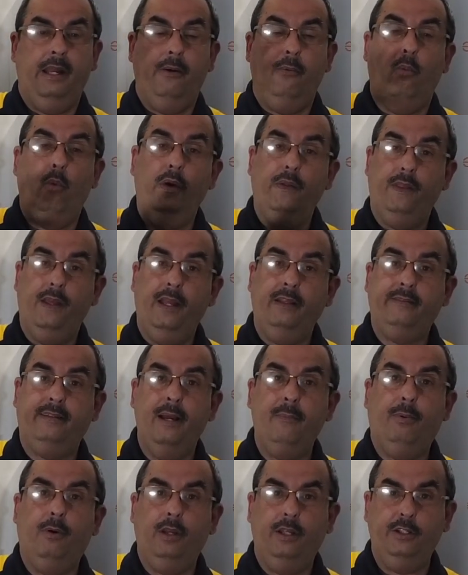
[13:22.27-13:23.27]
With the
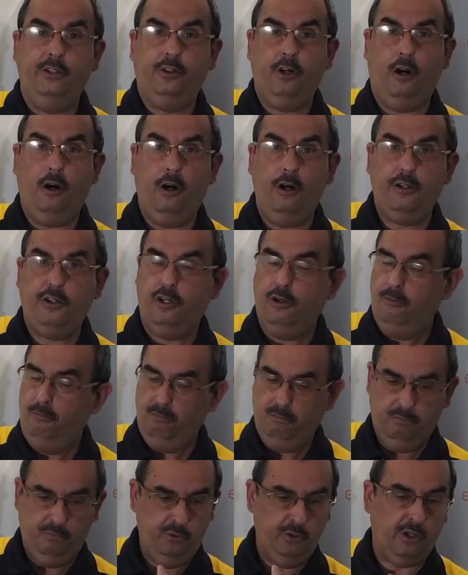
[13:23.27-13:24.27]
Ensemble in Charge,
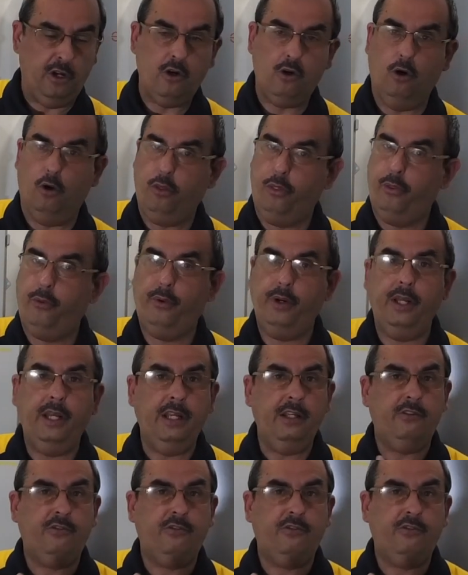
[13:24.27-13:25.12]
you can go 3,